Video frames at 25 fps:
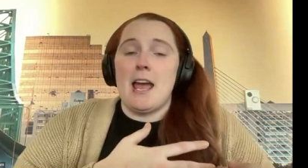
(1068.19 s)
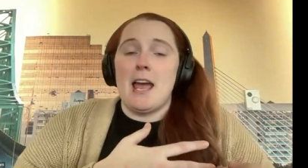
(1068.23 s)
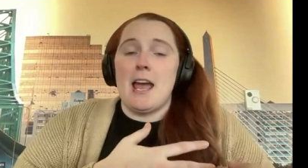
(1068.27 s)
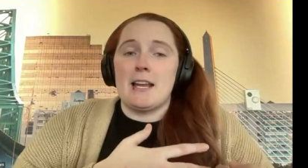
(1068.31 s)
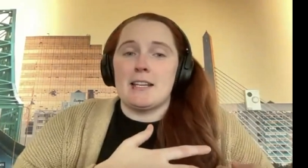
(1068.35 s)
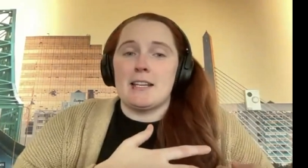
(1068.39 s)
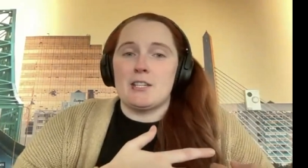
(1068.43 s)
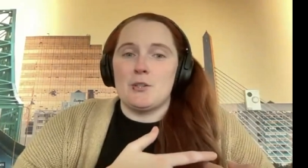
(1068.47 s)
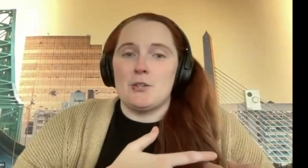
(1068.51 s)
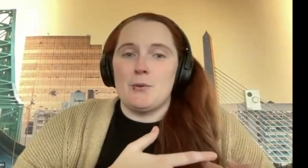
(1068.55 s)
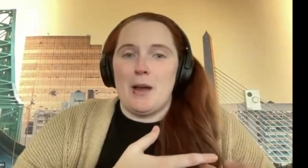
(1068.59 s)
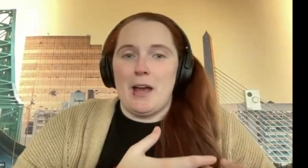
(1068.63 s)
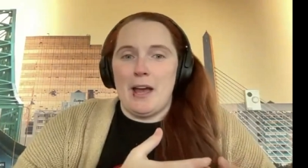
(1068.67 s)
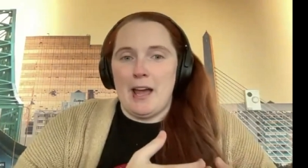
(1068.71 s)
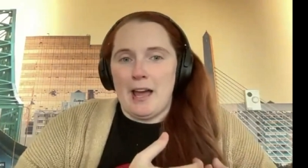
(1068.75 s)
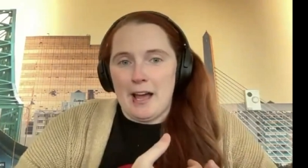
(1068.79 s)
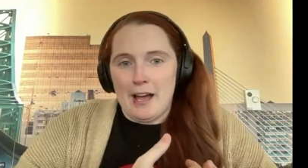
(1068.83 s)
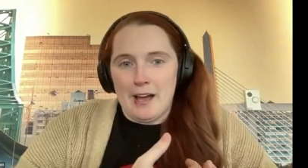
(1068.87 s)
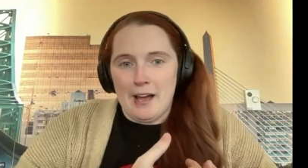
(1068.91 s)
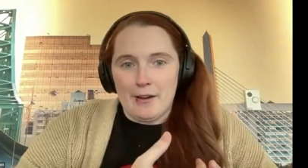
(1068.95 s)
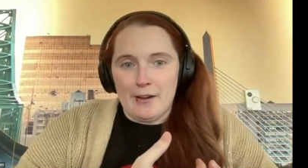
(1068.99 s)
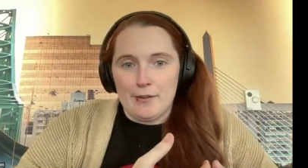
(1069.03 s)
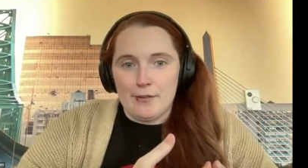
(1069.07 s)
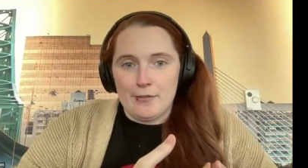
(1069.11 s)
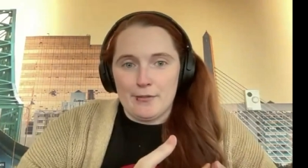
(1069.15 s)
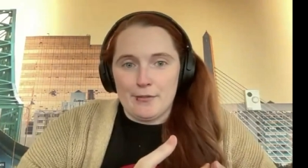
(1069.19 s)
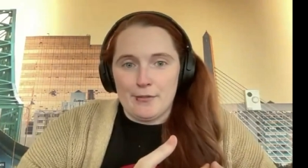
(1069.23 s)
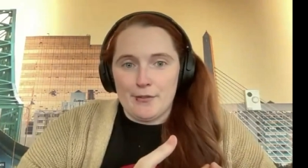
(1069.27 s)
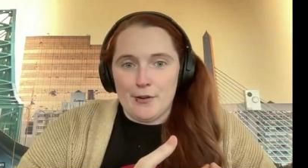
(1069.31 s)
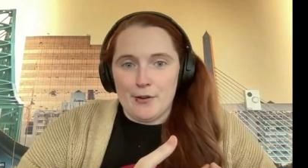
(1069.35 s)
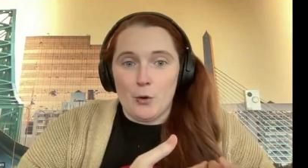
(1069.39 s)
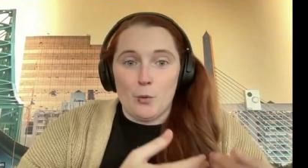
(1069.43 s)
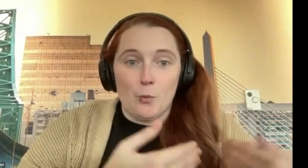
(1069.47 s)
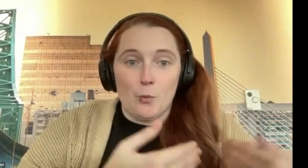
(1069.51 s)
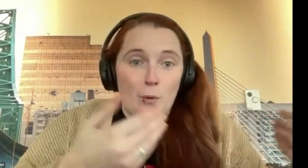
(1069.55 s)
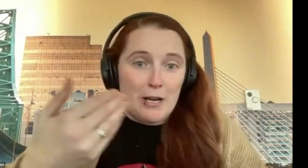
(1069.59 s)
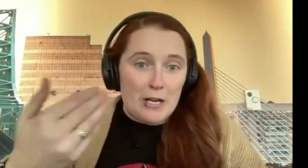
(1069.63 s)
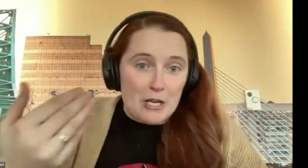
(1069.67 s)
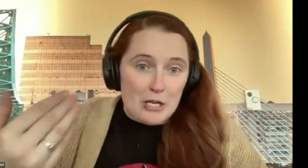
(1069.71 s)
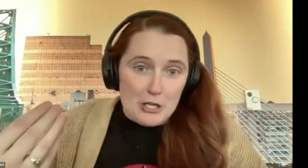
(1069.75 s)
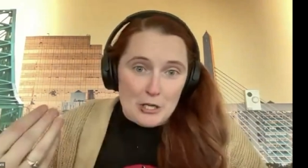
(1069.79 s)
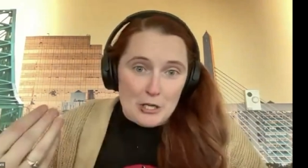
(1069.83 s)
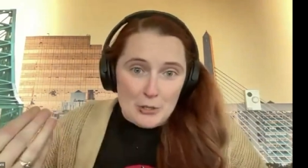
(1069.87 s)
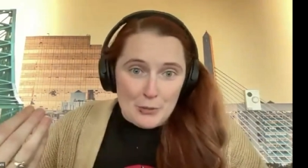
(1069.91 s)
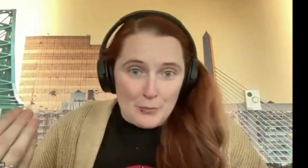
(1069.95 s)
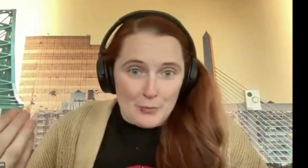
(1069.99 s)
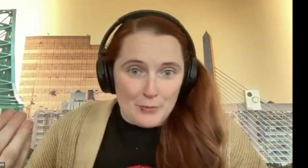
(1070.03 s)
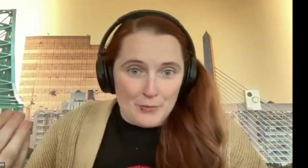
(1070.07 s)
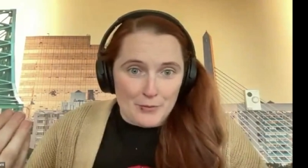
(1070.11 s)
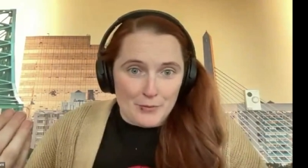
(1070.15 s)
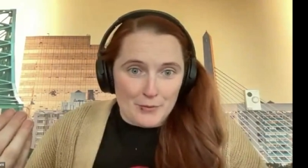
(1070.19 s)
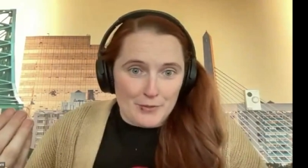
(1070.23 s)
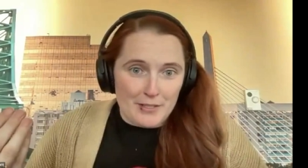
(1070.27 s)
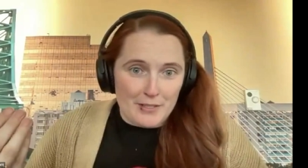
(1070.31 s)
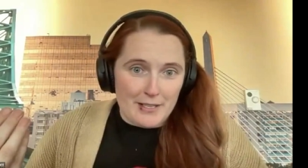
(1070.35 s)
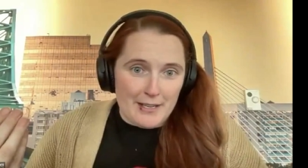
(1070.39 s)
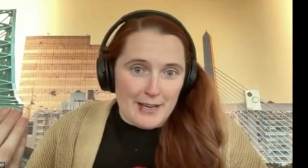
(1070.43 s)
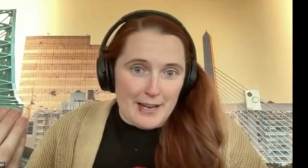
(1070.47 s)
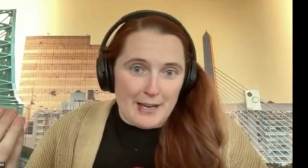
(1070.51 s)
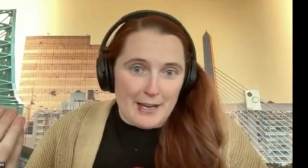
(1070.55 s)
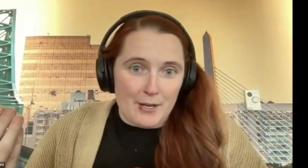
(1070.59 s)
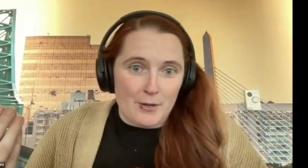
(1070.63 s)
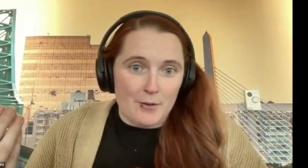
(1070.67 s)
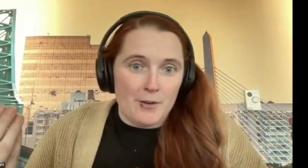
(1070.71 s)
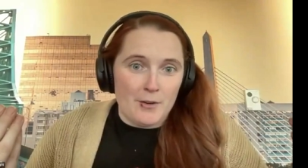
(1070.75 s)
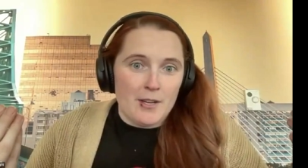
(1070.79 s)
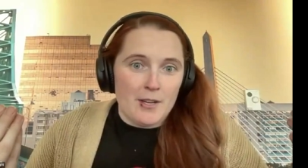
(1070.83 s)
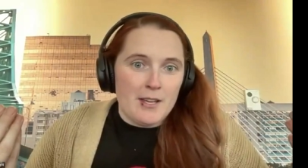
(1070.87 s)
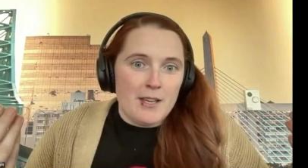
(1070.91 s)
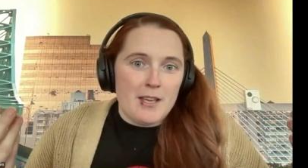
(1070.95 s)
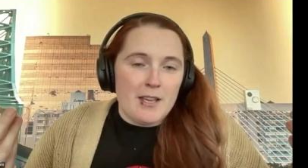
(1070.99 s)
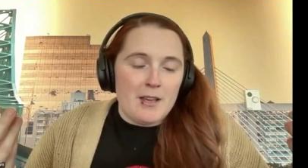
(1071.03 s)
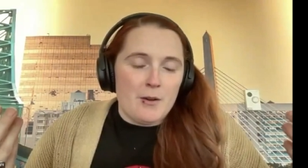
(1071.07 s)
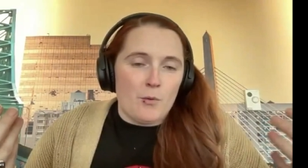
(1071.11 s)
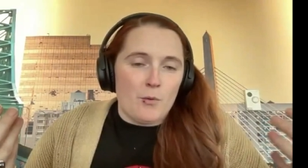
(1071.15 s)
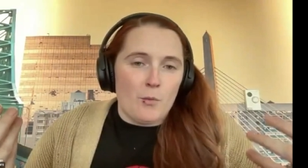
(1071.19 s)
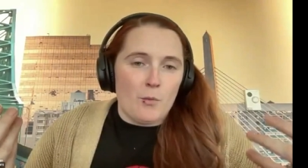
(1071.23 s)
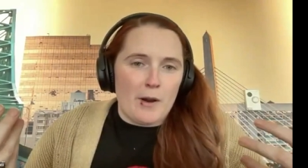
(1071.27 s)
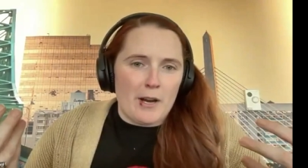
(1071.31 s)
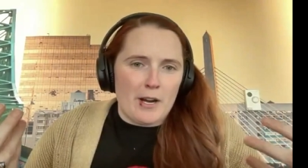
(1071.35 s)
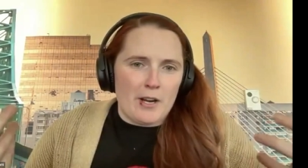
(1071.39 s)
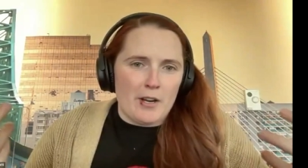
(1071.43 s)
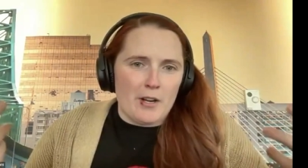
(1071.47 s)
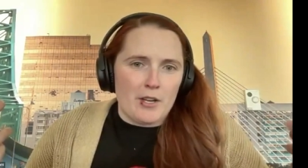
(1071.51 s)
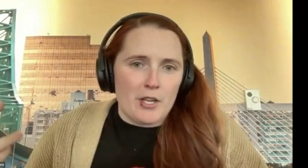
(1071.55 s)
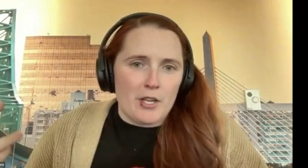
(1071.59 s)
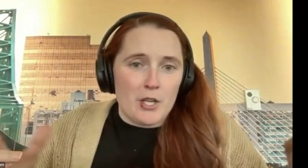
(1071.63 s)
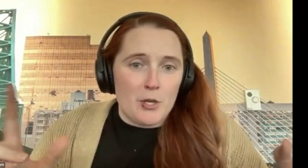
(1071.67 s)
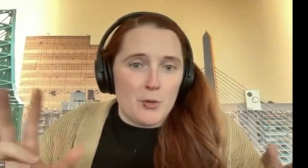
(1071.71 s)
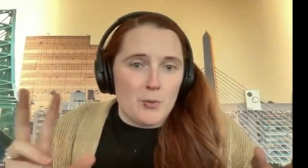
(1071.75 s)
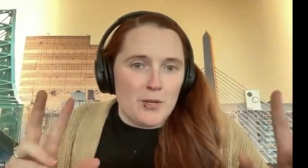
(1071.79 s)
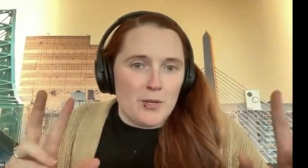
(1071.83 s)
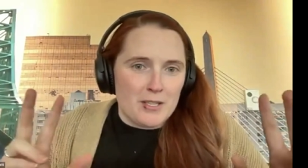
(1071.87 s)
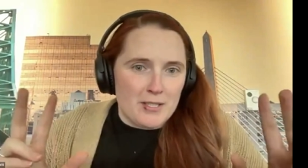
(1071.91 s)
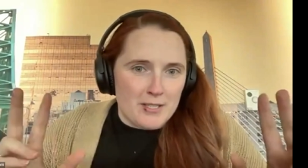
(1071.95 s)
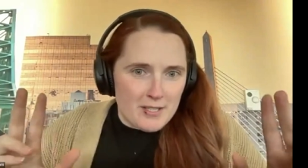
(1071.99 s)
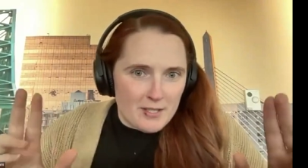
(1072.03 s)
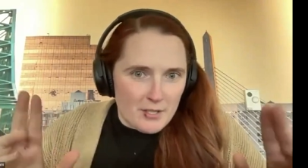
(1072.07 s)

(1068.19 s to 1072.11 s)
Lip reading: and you have a window now where you